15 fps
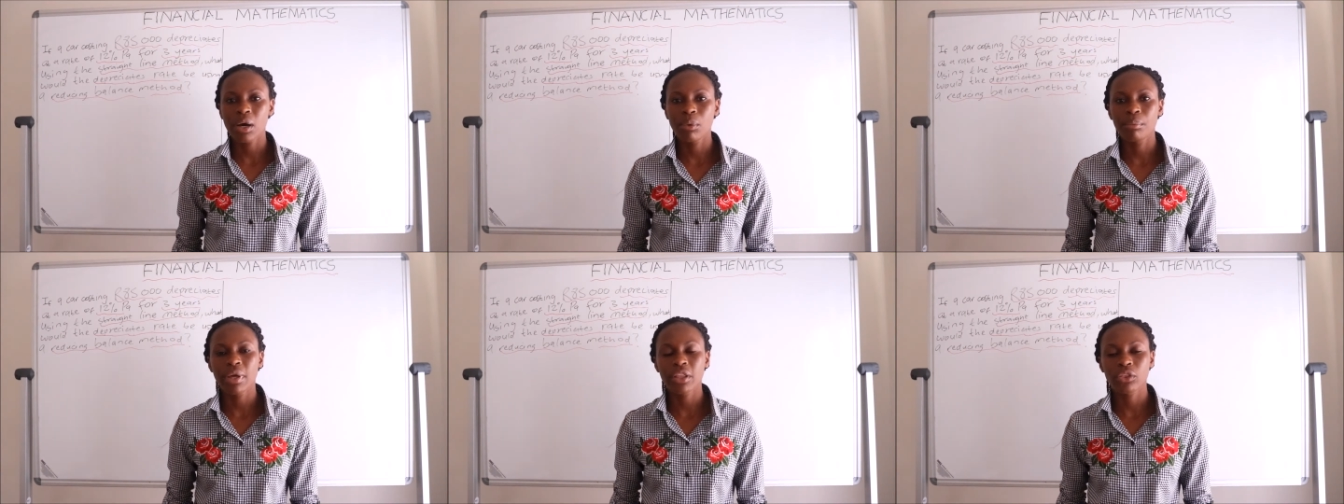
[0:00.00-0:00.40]

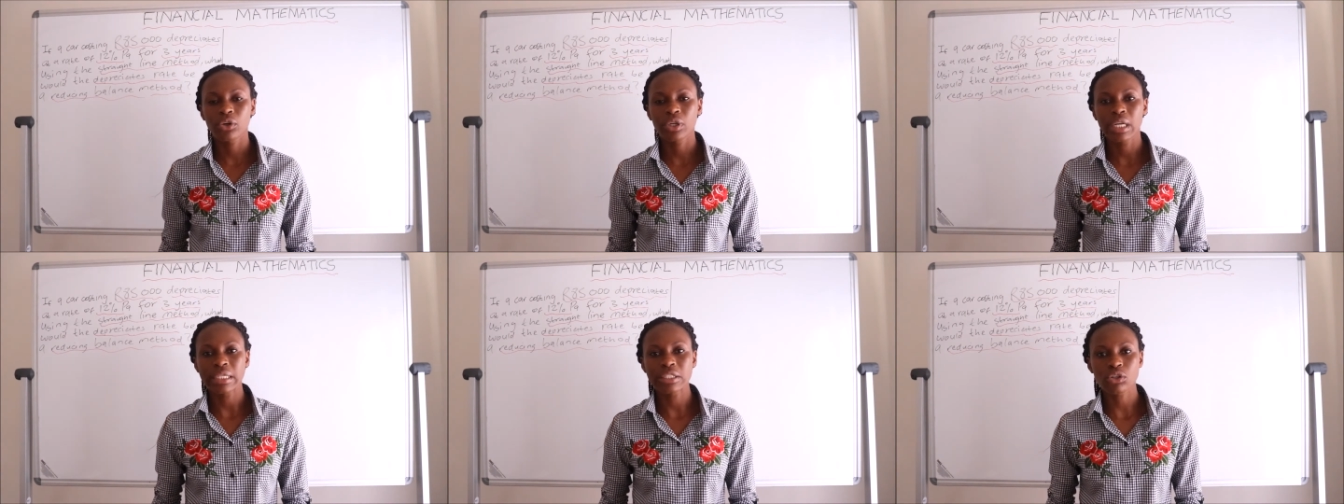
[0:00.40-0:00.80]

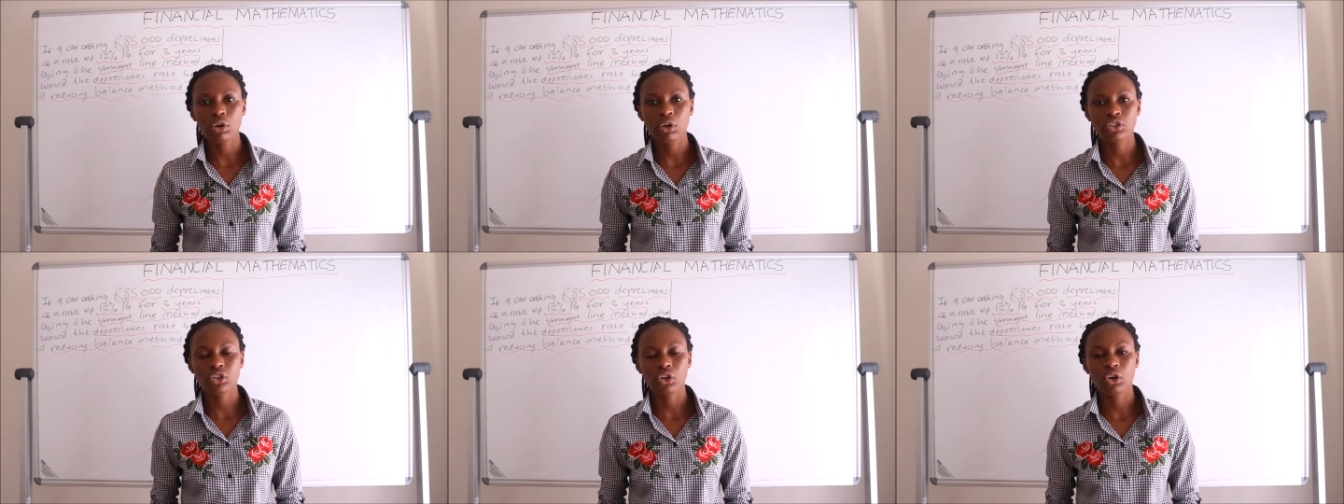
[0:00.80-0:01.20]
method is
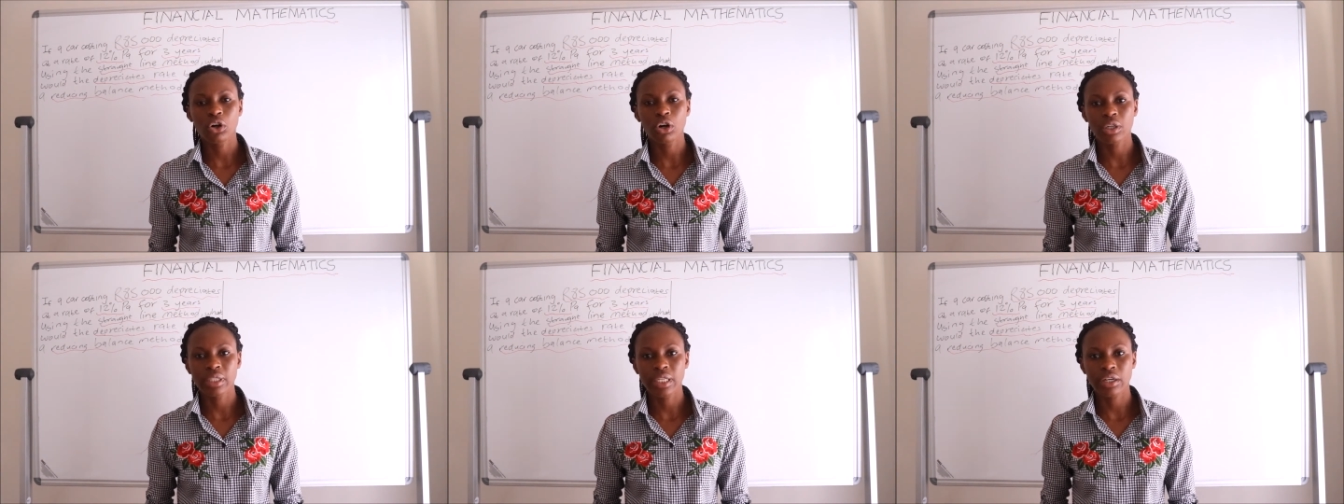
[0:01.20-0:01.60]
also
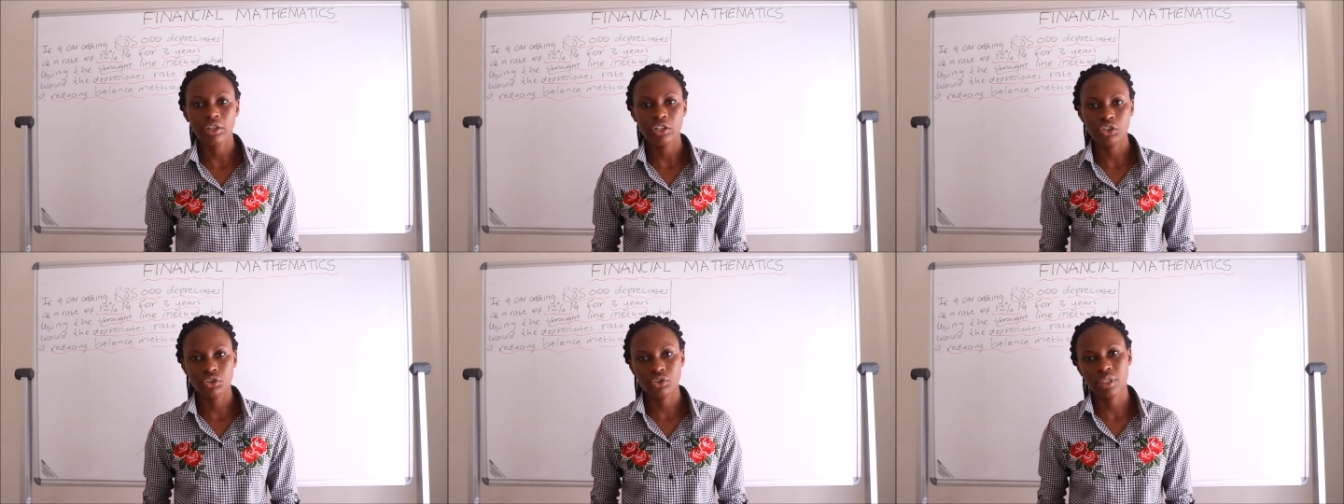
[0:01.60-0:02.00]
called the
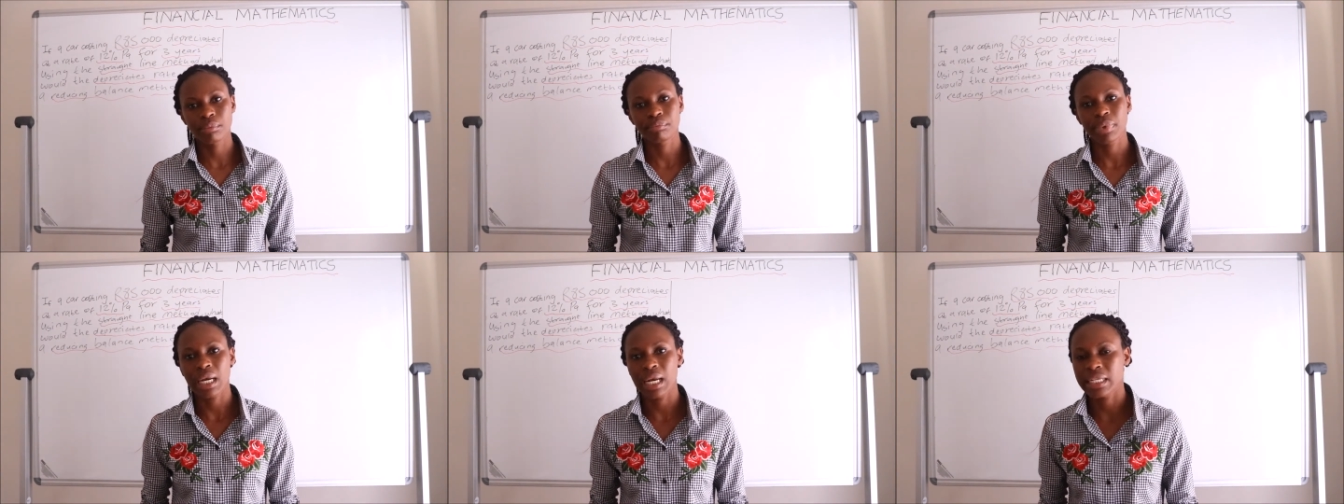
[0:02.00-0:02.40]
reducing
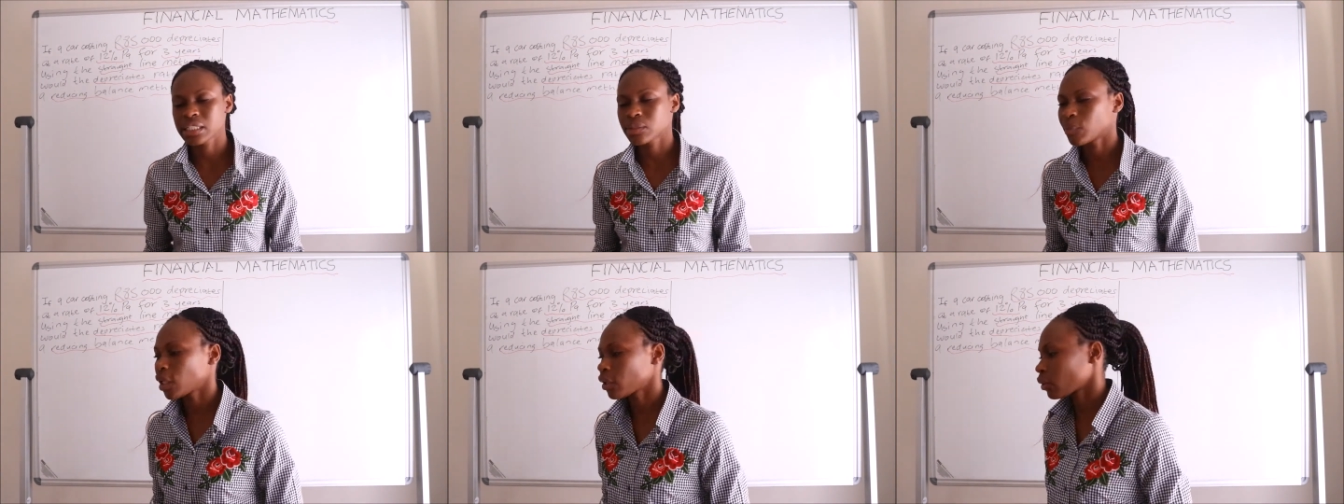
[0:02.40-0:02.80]

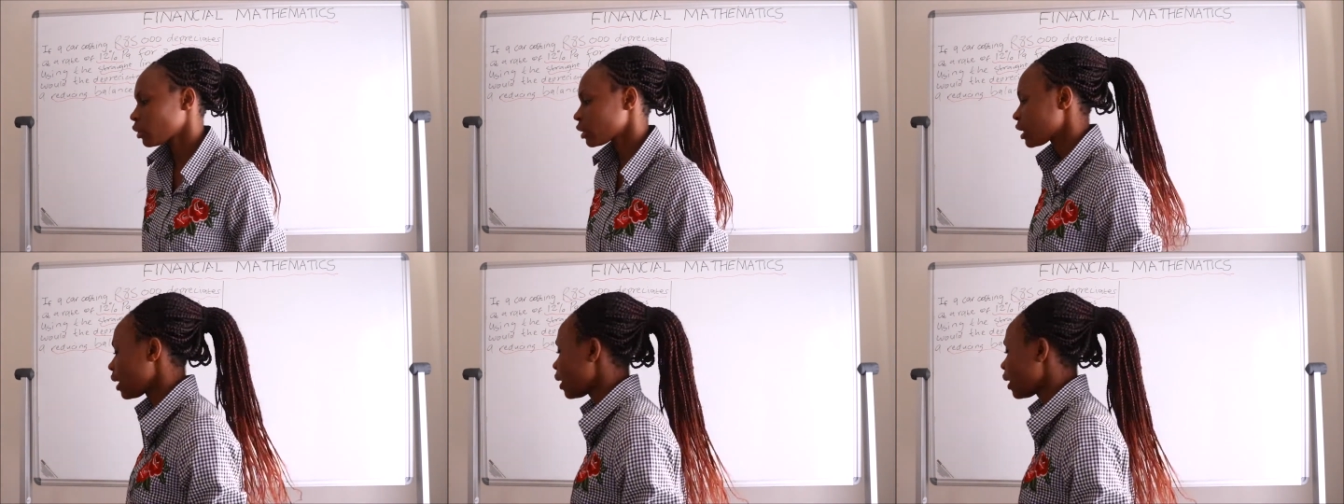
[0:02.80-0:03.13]
balance method.